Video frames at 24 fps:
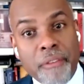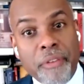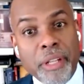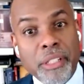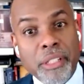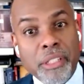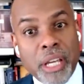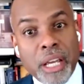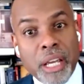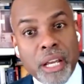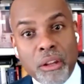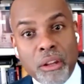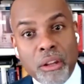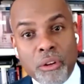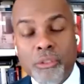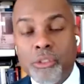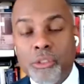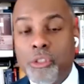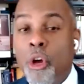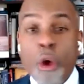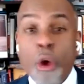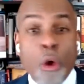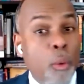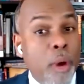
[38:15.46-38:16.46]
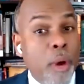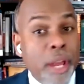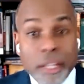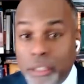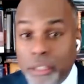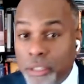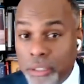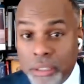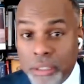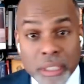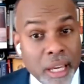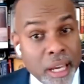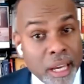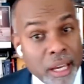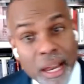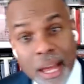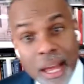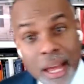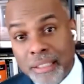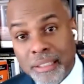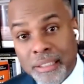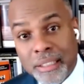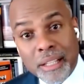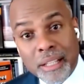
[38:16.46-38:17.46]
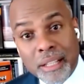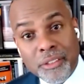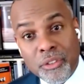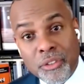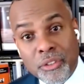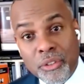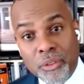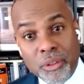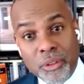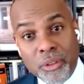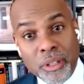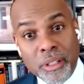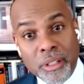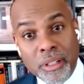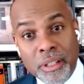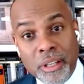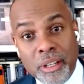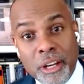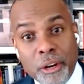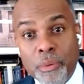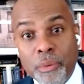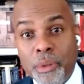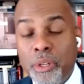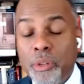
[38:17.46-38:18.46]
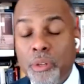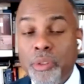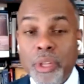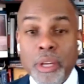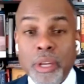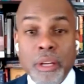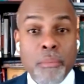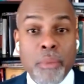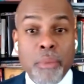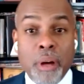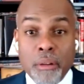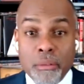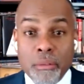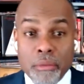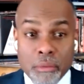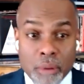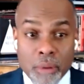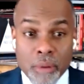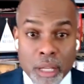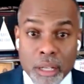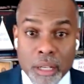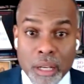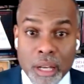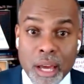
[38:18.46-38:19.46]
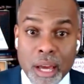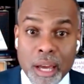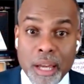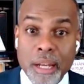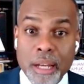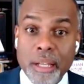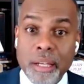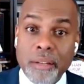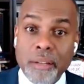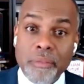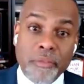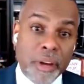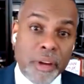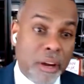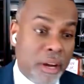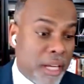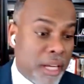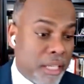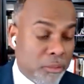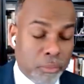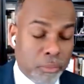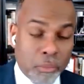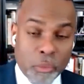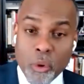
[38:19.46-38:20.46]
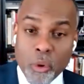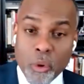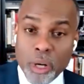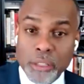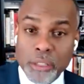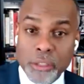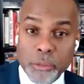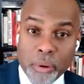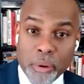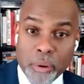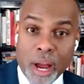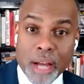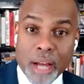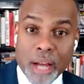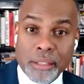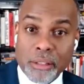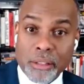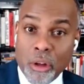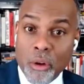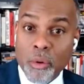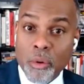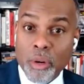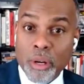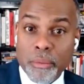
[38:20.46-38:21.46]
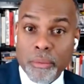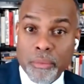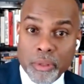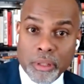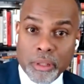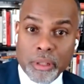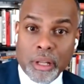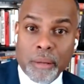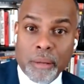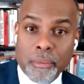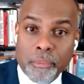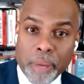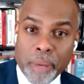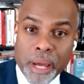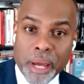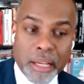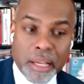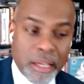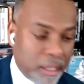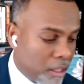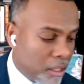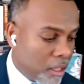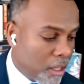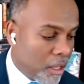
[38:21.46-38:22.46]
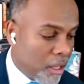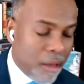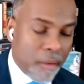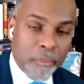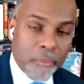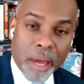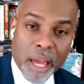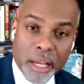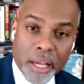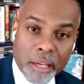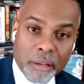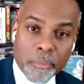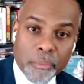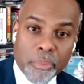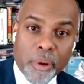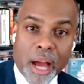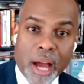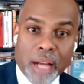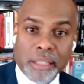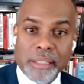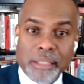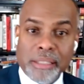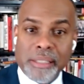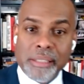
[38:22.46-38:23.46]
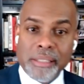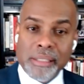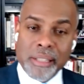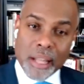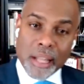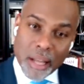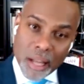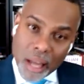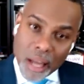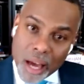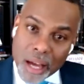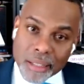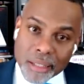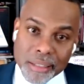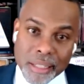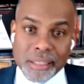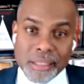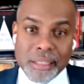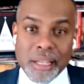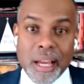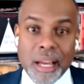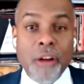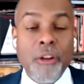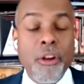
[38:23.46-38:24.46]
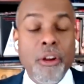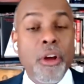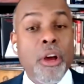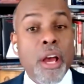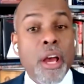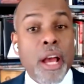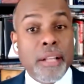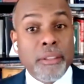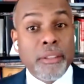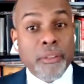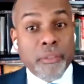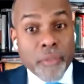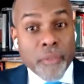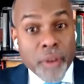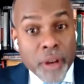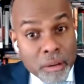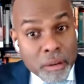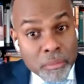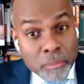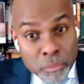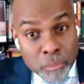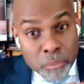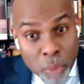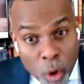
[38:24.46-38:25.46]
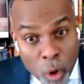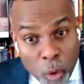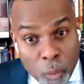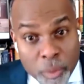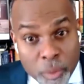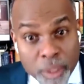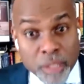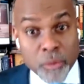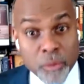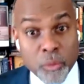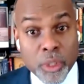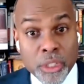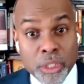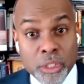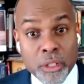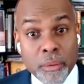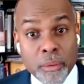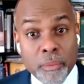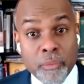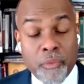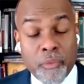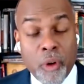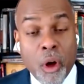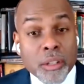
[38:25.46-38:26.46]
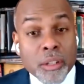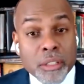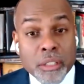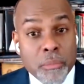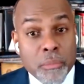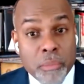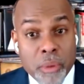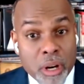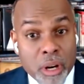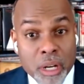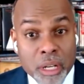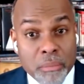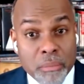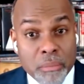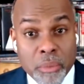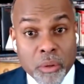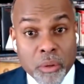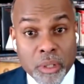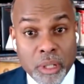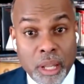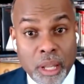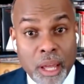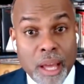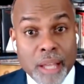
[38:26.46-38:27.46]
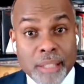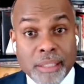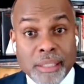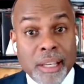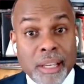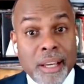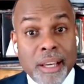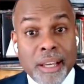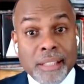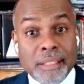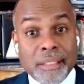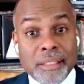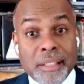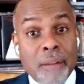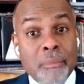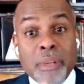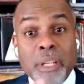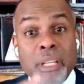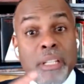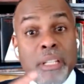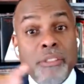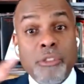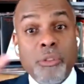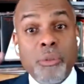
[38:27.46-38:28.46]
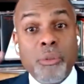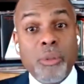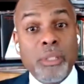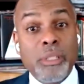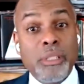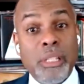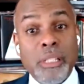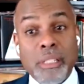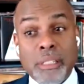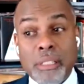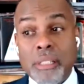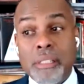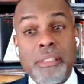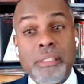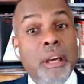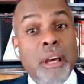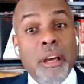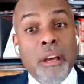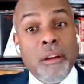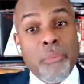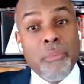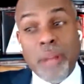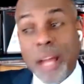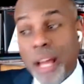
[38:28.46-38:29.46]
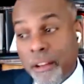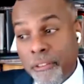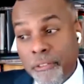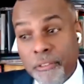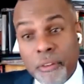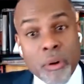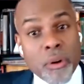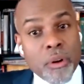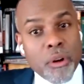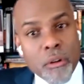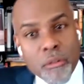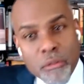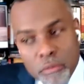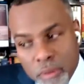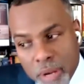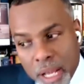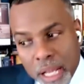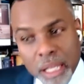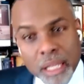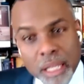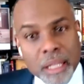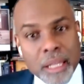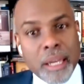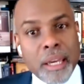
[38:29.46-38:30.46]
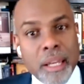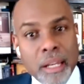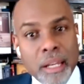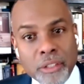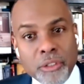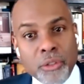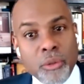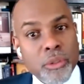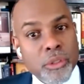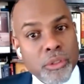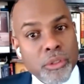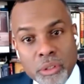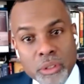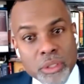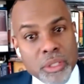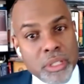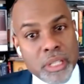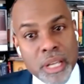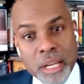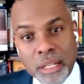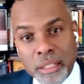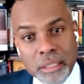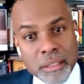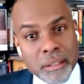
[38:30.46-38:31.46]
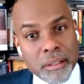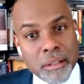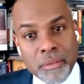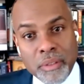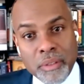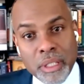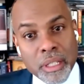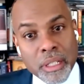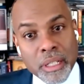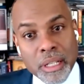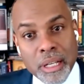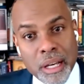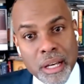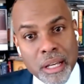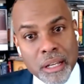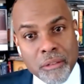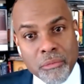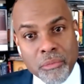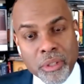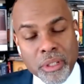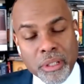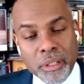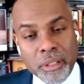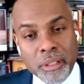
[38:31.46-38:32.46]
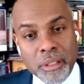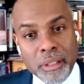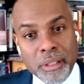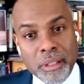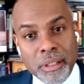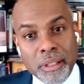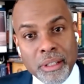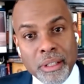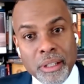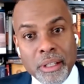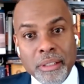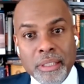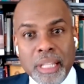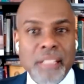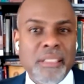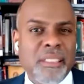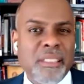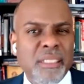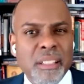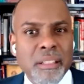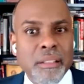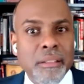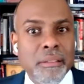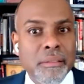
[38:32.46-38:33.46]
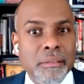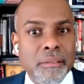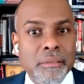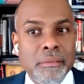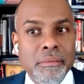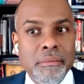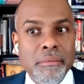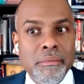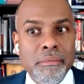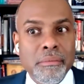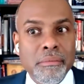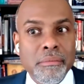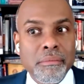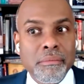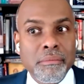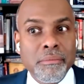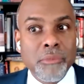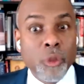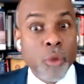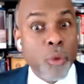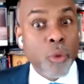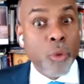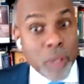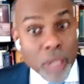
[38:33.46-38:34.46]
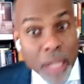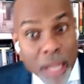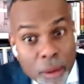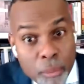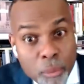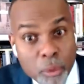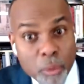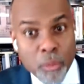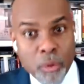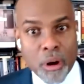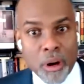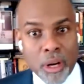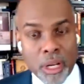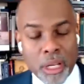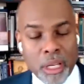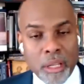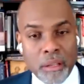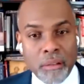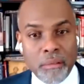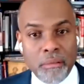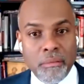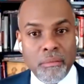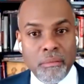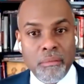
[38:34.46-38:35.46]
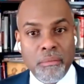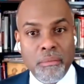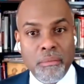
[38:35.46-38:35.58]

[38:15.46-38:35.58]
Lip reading: FHA loans, we couldn't gain access to it. When you think about redlining and various mortgage practice, loaning, banking practices that locked us out, at the very moment in which the vaunted American middle class is coming into existence, Black folk are relegated to a certain sector of the economy. That's the dual labor market.